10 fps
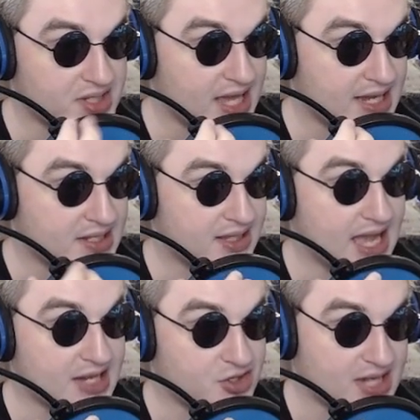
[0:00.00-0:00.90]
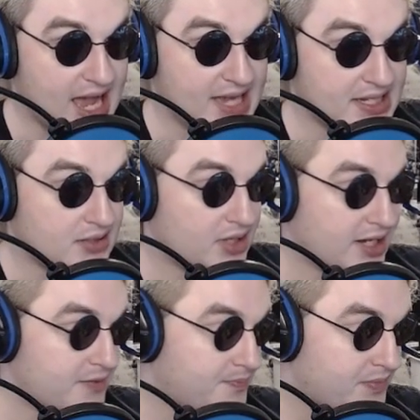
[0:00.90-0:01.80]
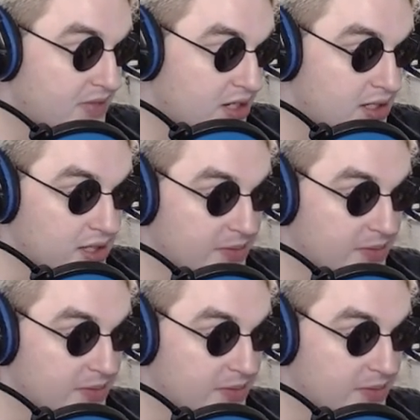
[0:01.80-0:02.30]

That's, that's just asking. Like, let